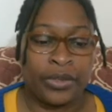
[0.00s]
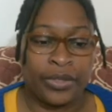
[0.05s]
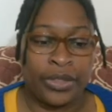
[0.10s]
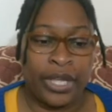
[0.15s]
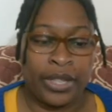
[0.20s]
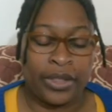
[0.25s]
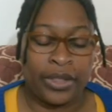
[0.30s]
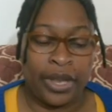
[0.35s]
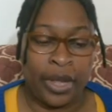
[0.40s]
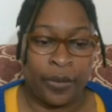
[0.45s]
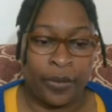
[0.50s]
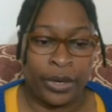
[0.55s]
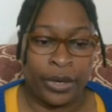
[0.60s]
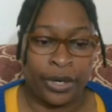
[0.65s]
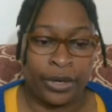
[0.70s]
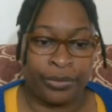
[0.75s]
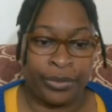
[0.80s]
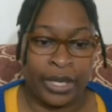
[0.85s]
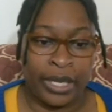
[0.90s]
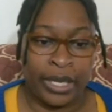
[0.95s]
thing that I want
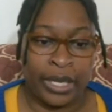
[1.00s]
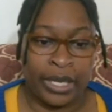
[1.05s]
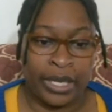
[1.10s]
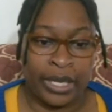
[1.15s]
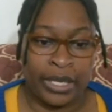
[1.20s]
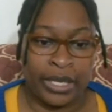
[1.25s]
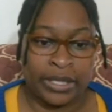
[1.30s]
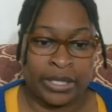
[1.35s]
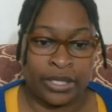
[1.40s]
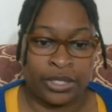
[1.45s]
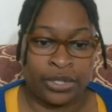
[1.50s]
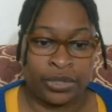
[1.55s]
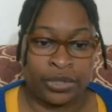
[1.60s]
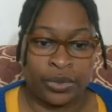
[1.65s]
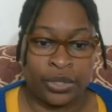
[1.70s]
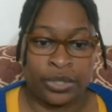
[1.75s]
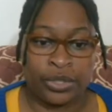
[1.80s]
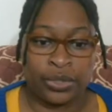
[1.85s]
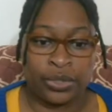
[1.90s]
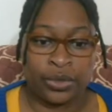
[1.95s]
to read is a
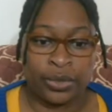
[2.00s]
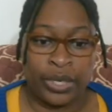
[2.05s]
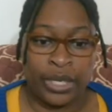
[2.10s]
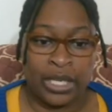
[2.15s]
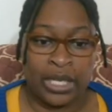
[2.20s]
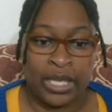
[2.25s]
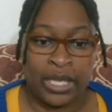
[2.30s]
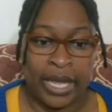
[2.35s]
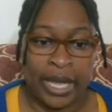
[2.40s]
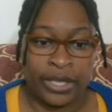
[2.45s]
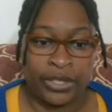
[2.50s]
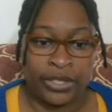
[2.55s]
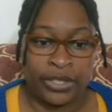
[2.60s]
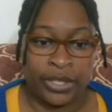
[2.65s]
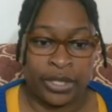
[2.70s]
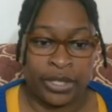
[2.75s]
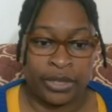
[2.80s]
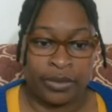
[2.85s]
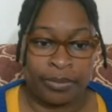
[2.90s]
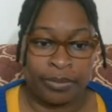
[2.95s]
short story
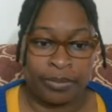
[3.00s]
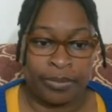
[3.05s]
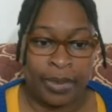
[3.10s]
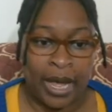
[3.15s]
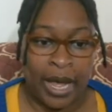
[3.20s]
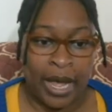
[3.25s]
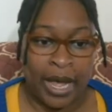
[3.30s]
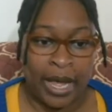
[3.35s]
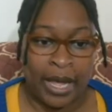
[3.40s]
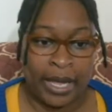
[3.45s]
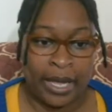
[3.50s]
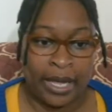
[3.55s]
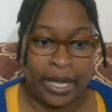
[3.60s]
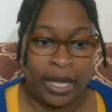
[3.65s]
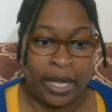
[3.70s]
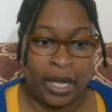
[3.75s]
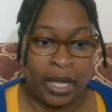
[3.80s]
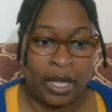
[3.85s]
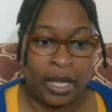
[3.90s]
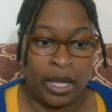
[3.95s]
collection
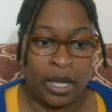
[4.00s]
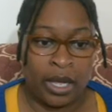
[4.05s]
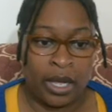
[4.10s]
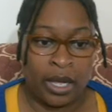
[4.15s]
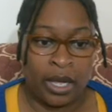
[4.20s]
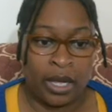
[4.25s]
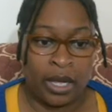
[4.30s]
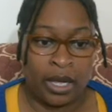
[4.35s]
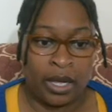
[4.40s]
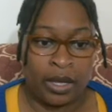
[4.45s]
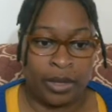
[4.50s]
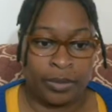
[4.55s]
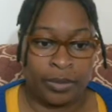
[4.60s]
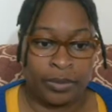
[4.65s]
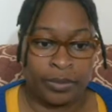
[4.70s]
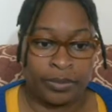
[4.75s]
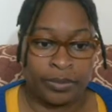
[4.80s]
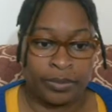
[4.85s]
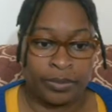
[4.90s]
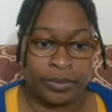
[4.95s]
by
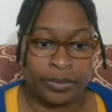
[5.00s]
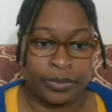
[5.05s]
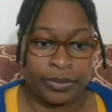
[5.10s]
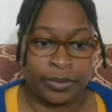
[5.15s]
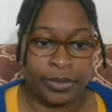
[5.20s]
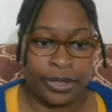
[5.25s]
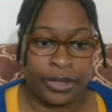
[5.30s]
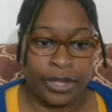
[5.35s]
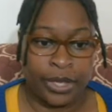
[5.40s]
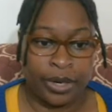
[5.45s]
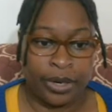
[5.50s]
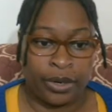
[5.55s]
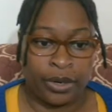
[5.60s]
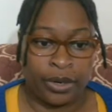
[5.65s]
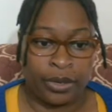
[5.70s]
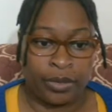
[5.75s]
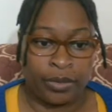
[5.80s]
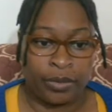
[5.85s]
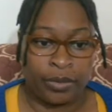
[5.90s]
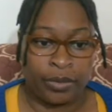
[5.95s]
um,
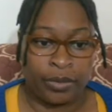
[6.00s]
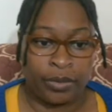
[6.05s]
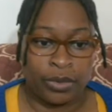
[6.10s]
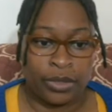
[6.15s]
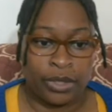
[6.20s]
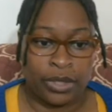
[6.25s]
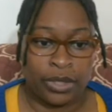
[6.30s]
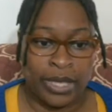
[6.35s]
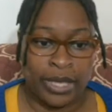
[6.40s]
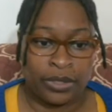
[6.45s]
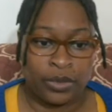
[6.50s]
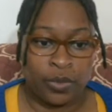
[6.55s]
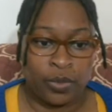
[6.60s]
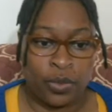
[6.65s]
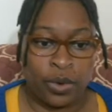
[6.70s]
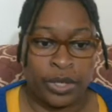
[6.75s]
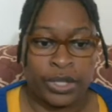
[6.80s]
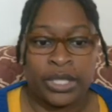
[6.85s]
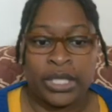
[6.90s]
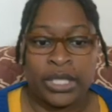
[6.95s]
Sarah S.
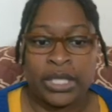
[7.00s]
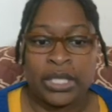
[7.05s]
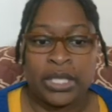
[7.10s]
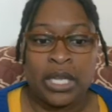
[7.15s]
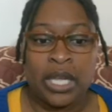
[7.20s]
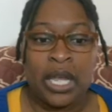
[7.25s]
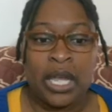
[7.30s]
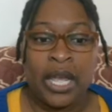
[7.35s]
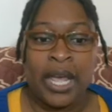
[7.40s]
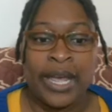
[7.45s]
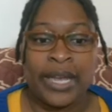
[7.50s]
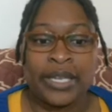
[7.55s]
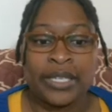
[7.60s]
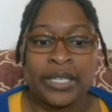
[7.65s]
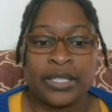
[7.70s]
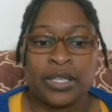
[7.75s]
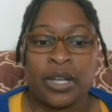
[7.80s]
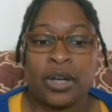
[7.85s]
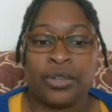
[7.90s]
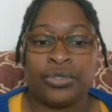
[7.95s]
Wharton, and
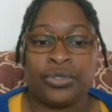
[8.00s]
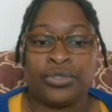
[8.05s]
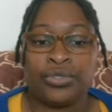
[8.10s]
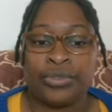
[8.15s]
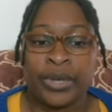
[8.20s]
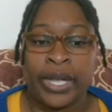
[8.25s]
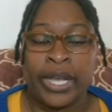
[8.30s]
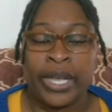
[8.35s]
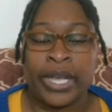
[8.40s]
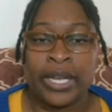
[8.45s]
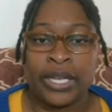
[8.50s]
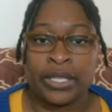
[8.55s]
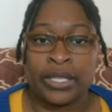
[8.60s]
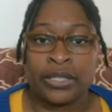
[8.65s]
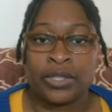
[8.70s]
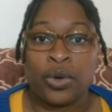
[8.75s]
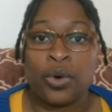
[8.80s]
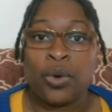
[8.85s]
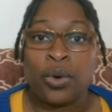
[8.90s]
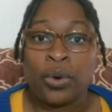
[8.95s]
it's called Dread.
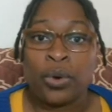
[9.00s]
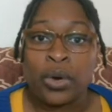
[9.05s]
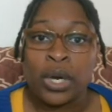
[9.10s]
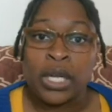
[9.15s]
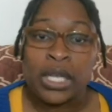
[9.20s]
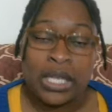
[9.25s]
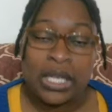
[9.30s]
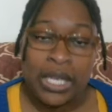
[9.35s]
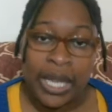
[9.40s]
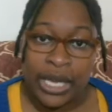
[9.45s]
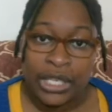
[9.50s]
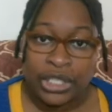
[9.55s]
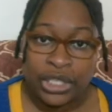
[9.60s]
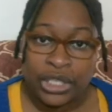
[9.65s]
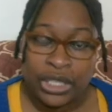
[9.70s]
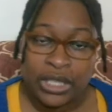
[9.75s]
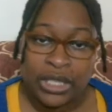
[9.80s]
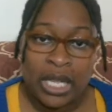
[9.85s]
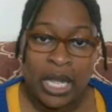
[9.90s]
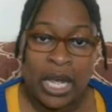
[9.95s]
It's a horror
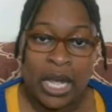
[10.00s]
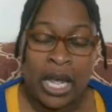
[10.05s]
collection.